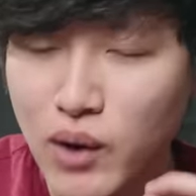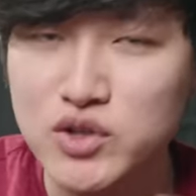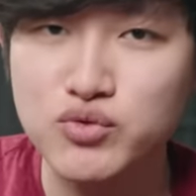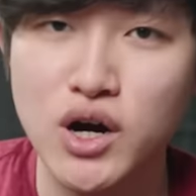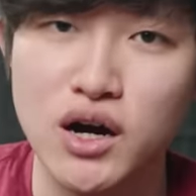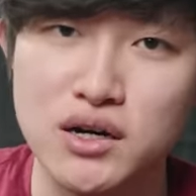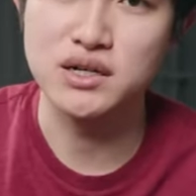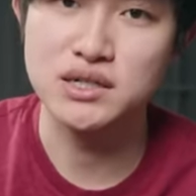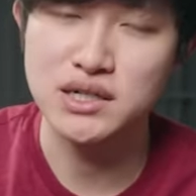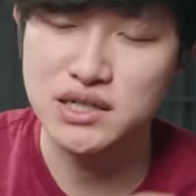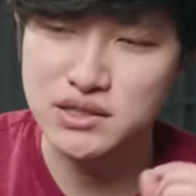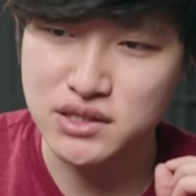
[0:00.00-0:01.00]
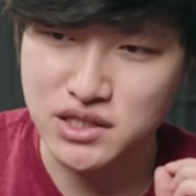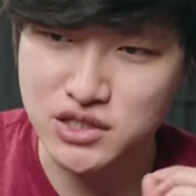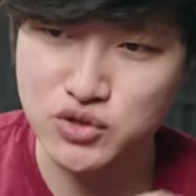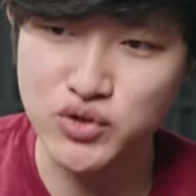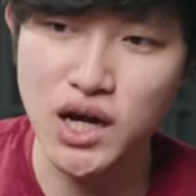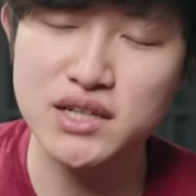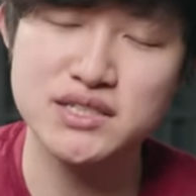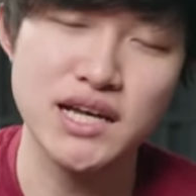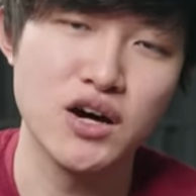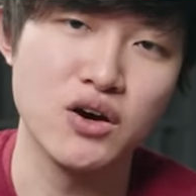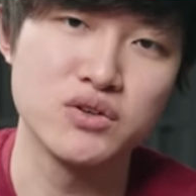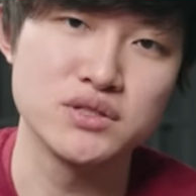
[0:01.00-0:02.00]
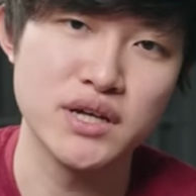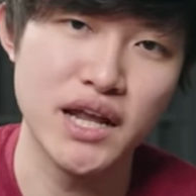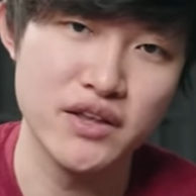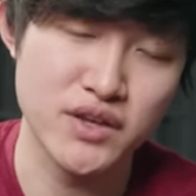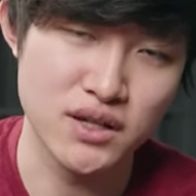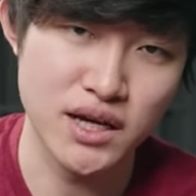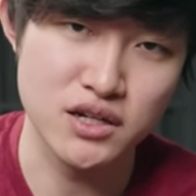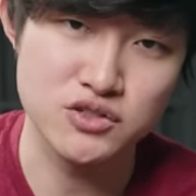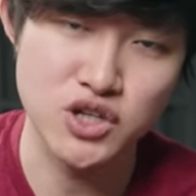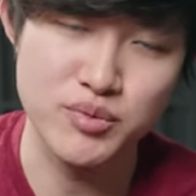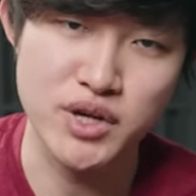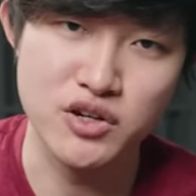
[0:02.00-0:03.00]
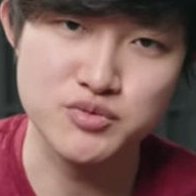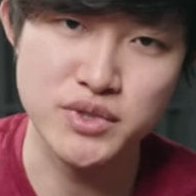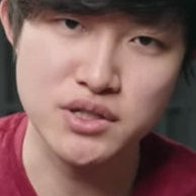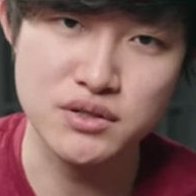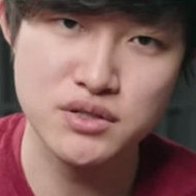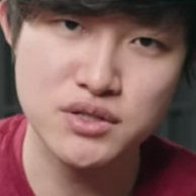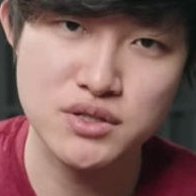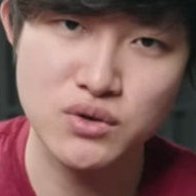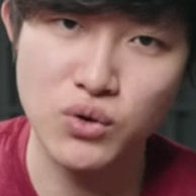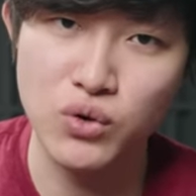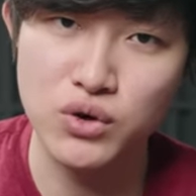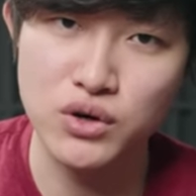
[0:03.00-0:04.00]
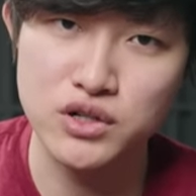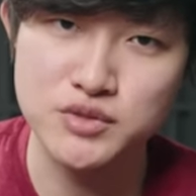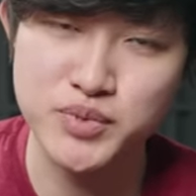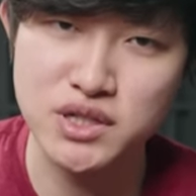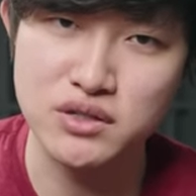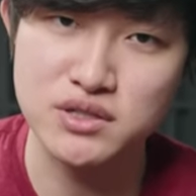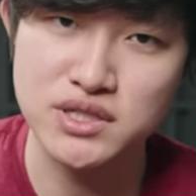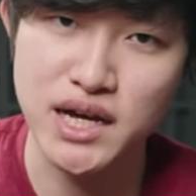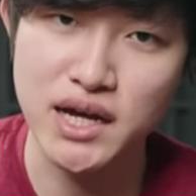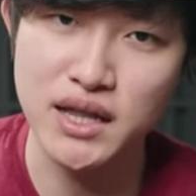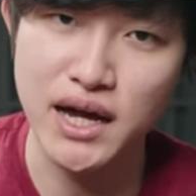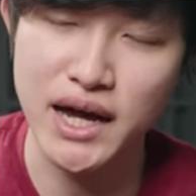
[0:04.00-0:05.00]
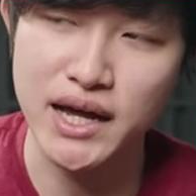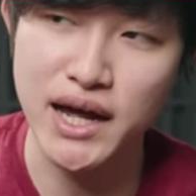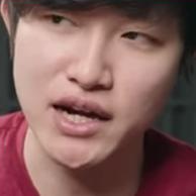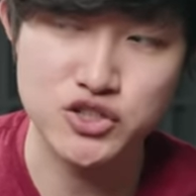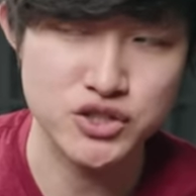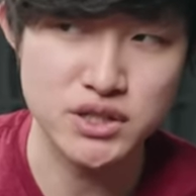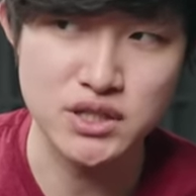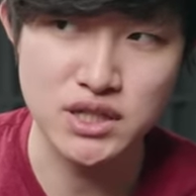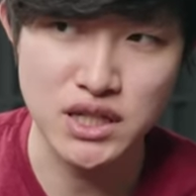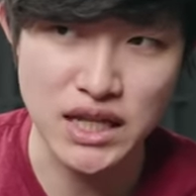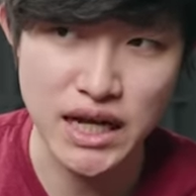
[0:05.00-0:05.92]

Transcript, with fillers: I was wrong. These do not sound anything like JBL speakers or speakers that I actually